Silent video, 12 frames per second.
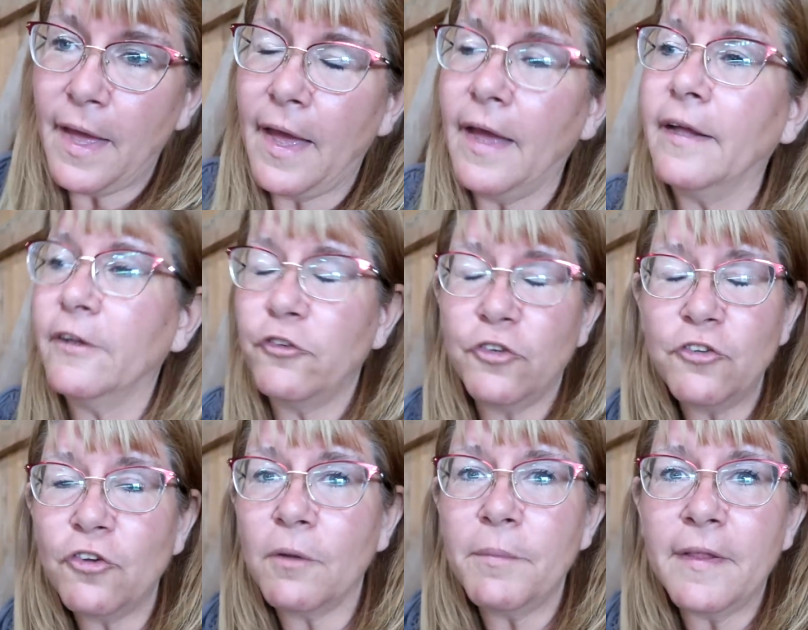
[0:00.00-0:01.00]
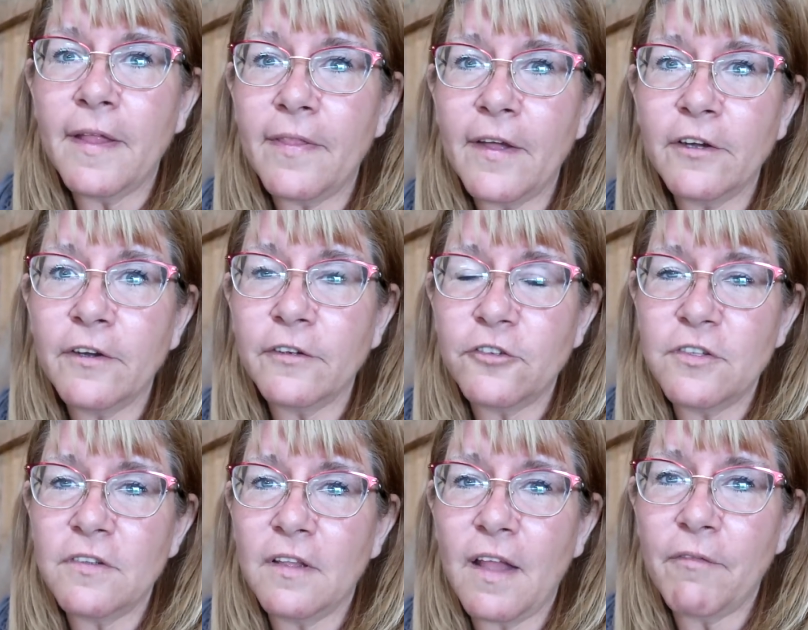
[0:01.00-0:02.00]
And she told me that they
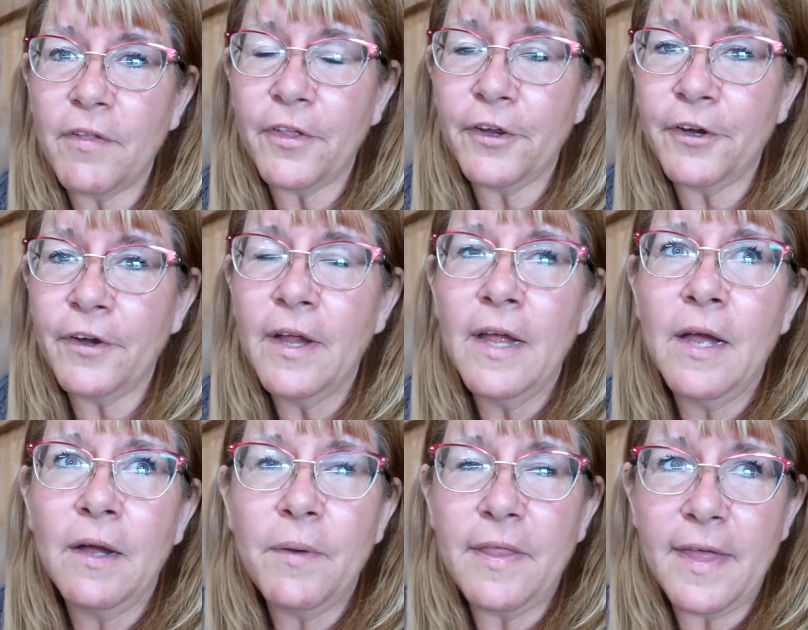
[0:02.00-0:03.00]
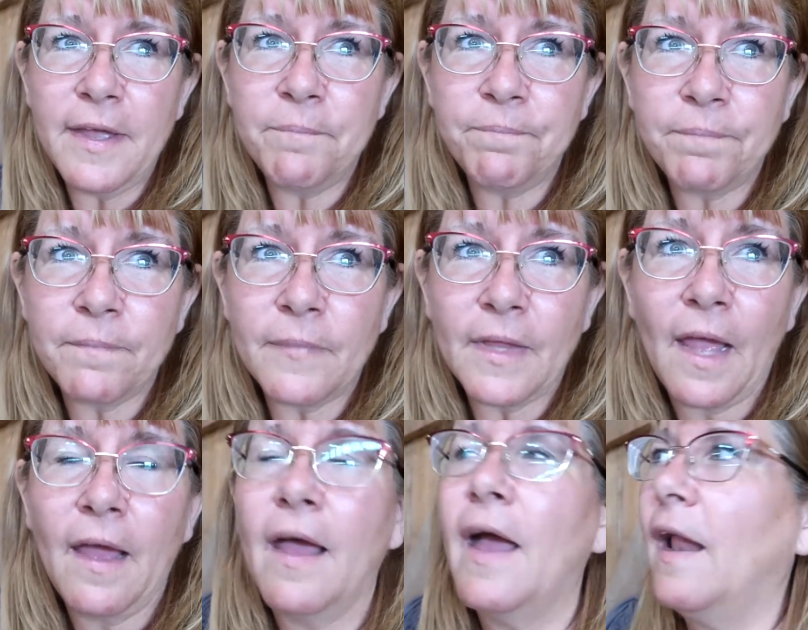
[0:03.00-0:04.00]
she's in love with her, with him
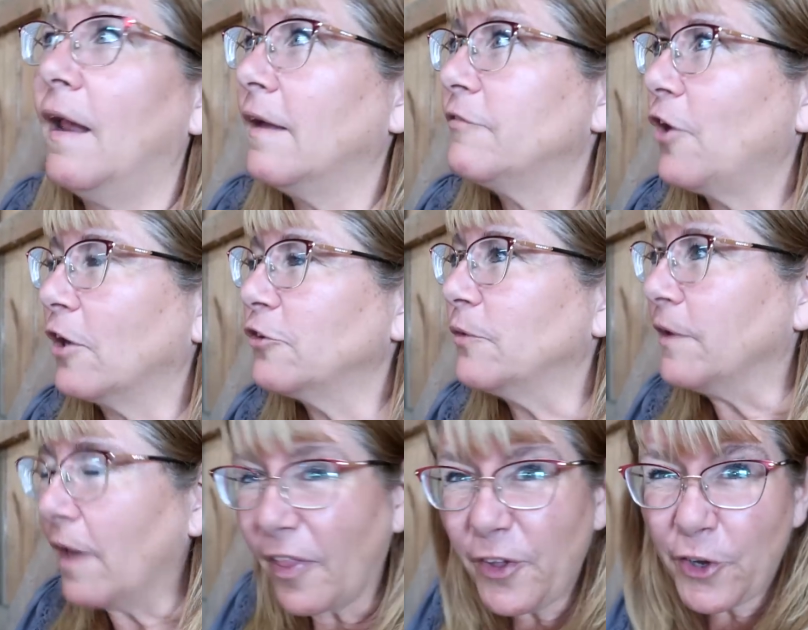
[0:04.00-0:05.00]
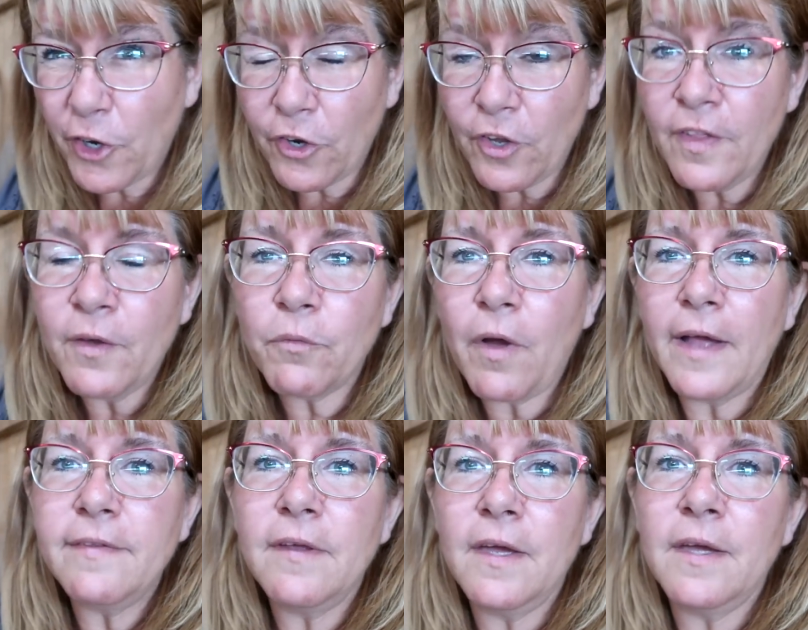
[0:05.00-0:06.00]
and I've talked to another girl that
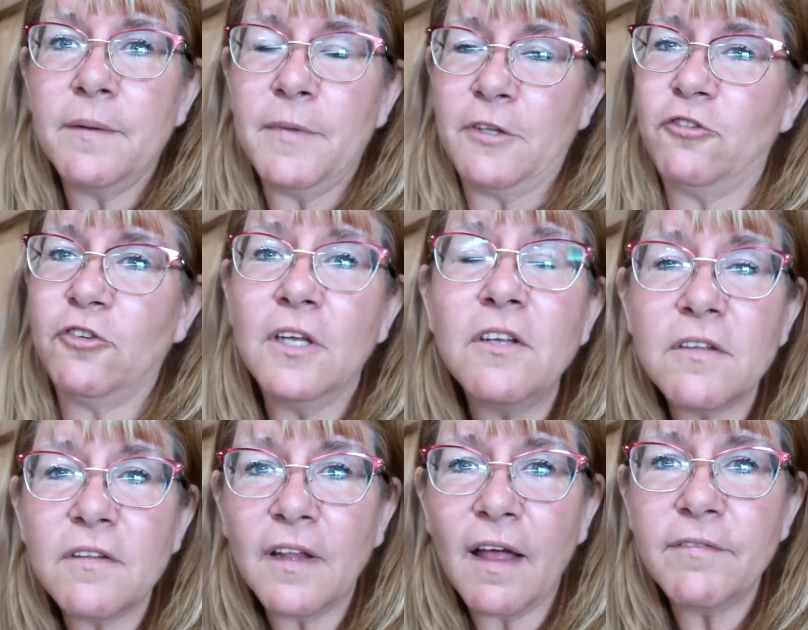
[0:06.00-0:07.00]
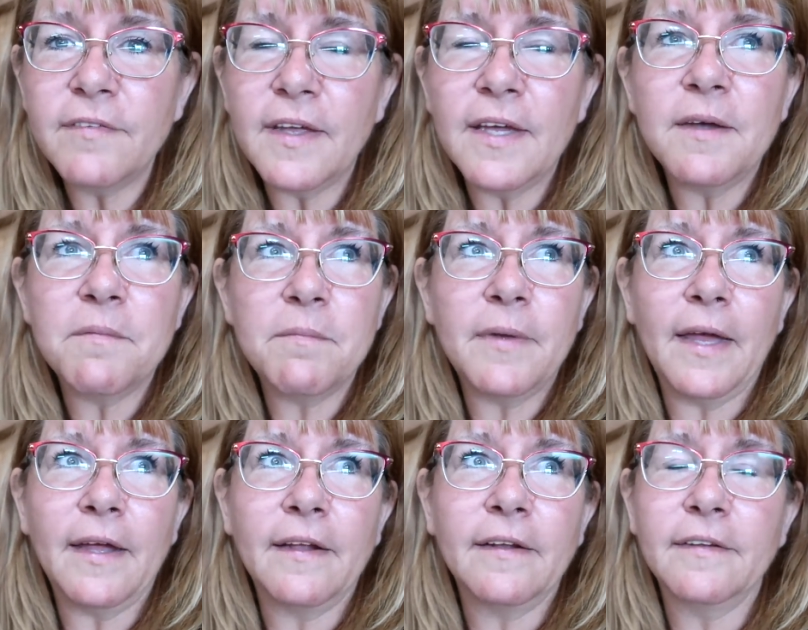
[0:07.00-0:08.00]
rides him and she just loves him
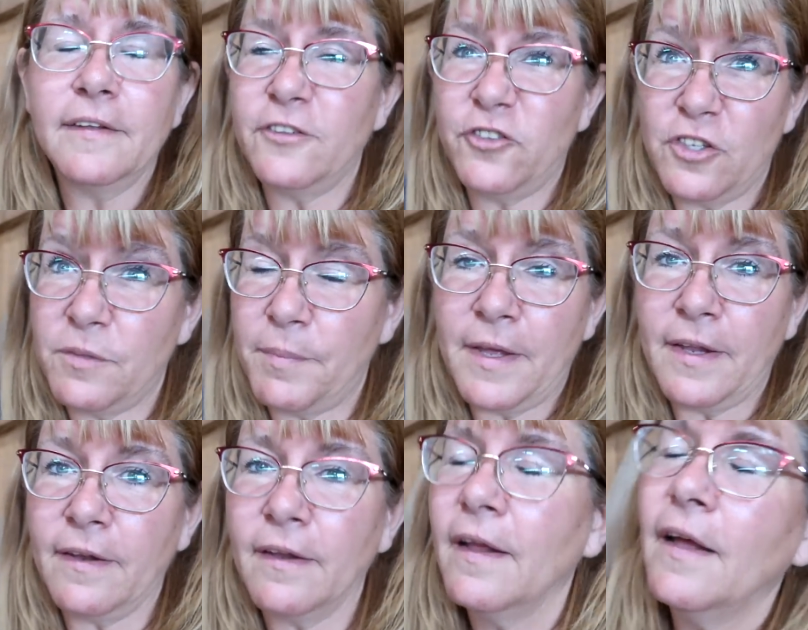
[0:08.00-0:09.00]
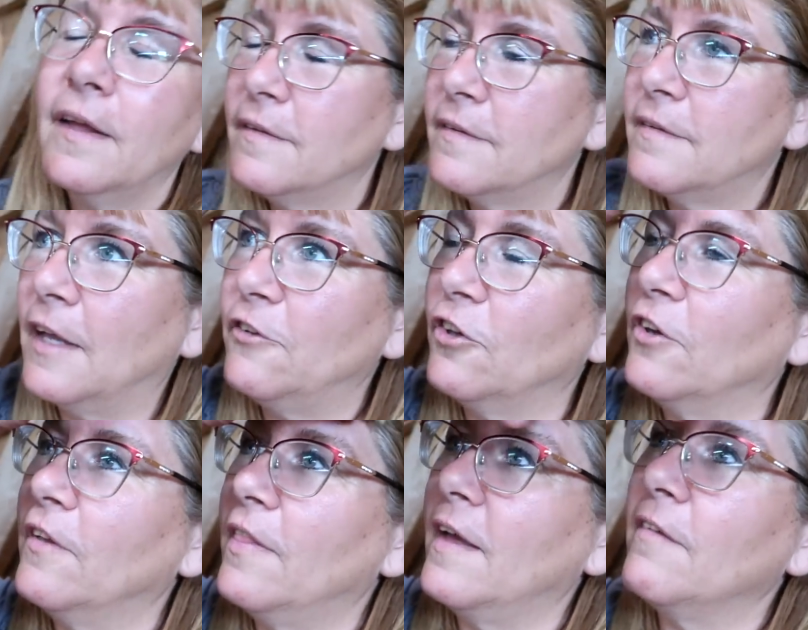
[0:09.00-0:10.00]
and it's just been such a
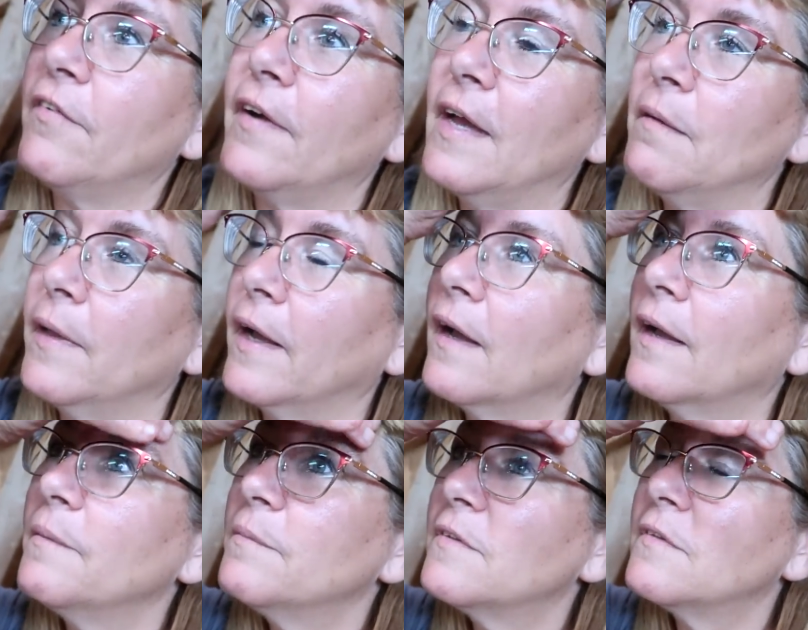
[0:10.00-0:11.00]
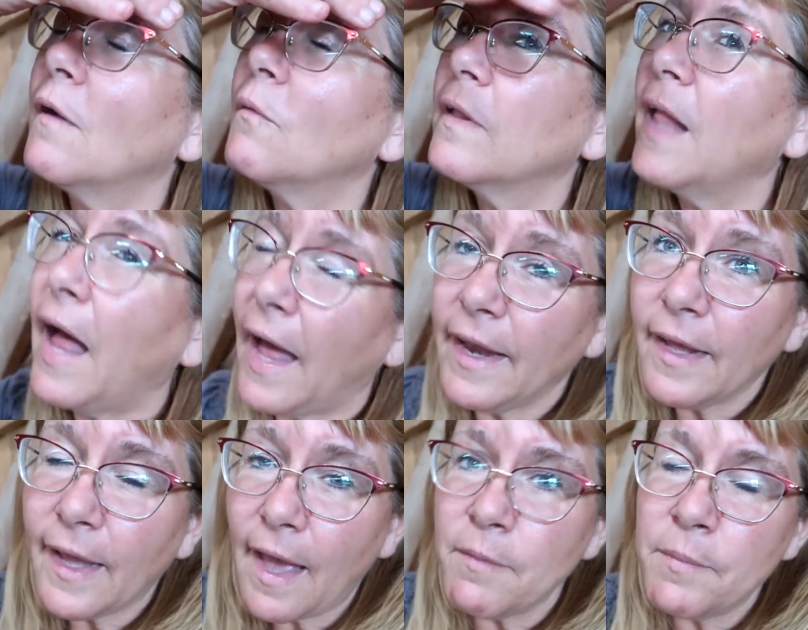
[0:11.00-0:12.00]
good thing for him. Like, I'm so glad
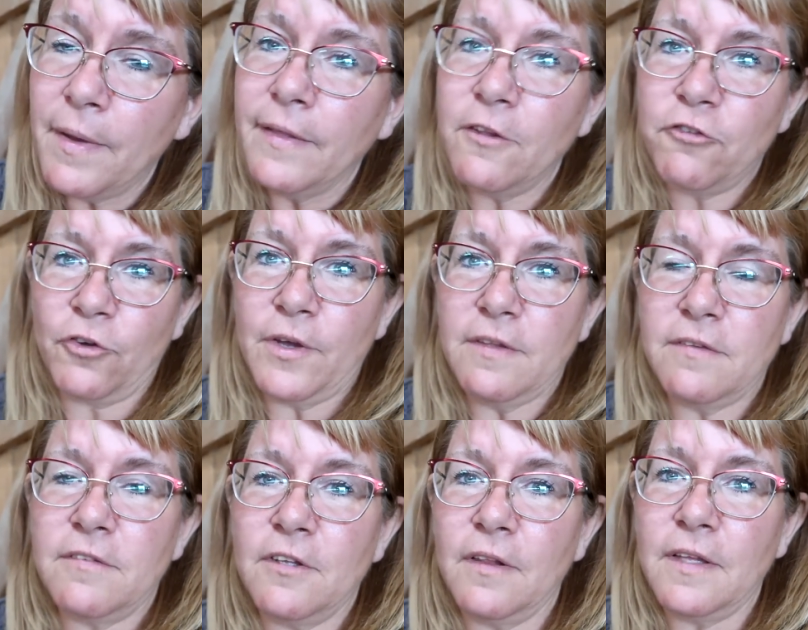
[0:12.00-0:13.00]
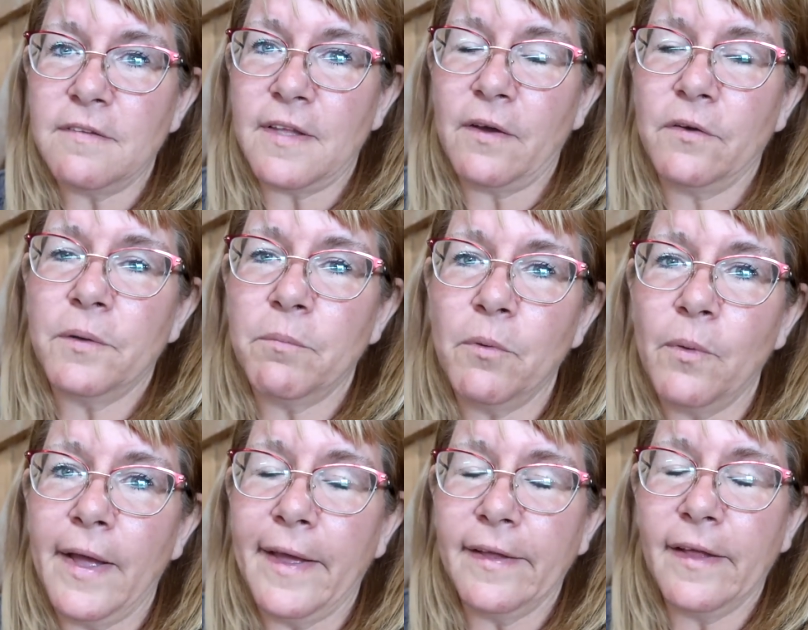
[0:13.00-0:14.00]
that Gabby made the choice to lease out her
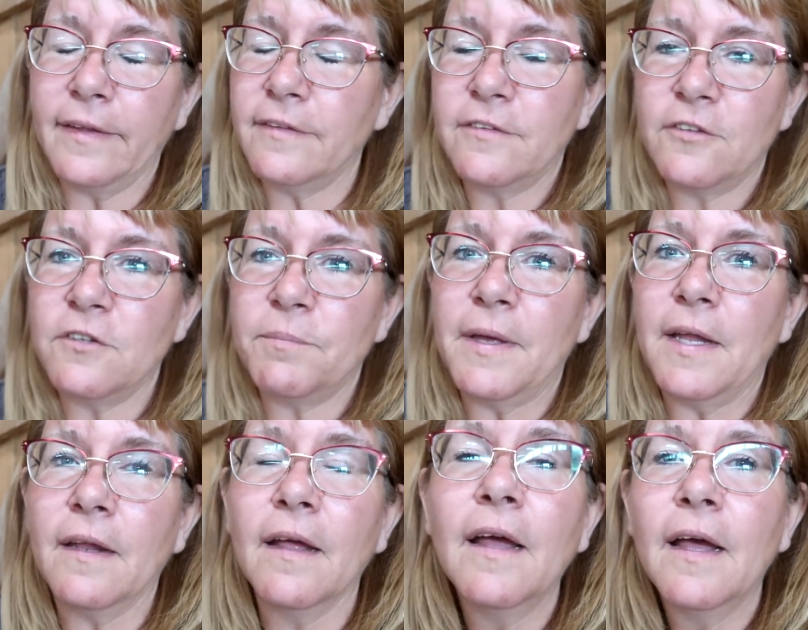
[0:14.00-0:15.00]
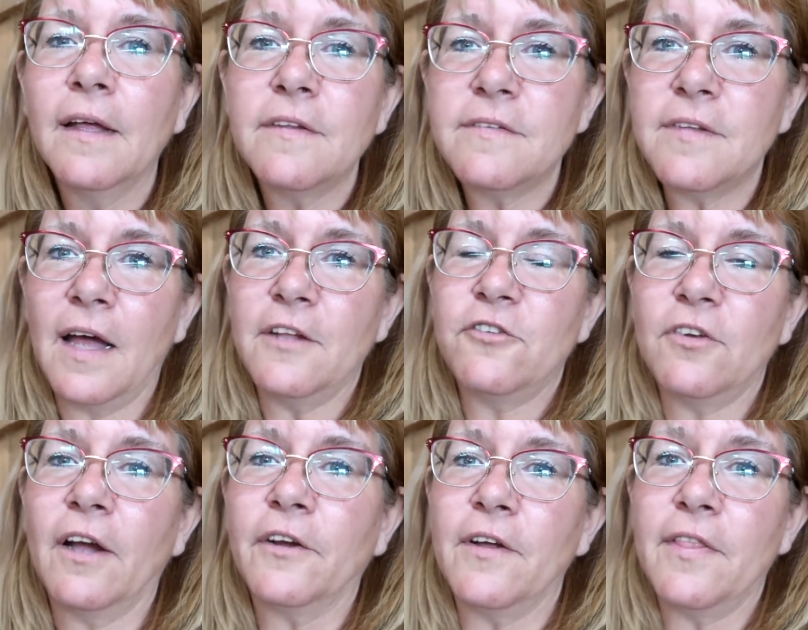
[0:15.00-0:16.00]
boy. It's just been such
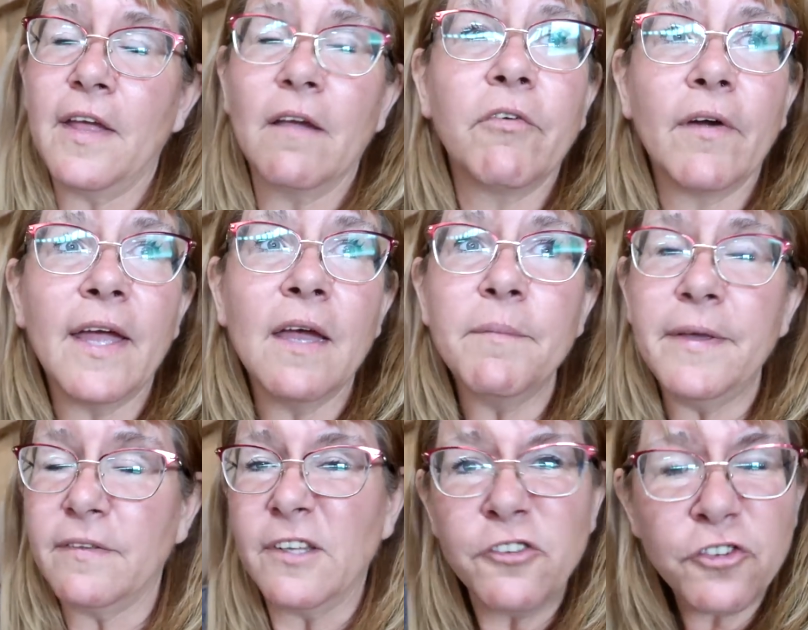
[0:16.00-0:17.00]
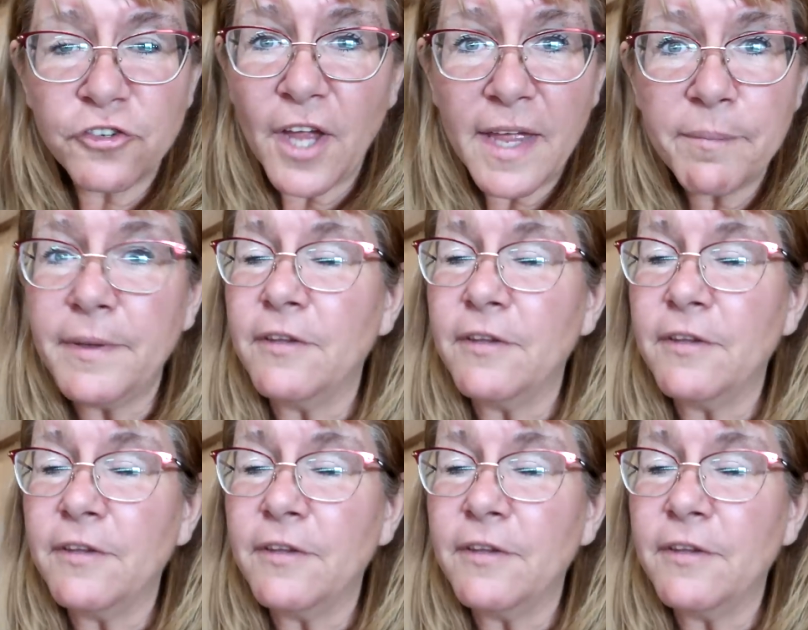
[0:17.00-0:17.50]
a good thing for him. He's in shape,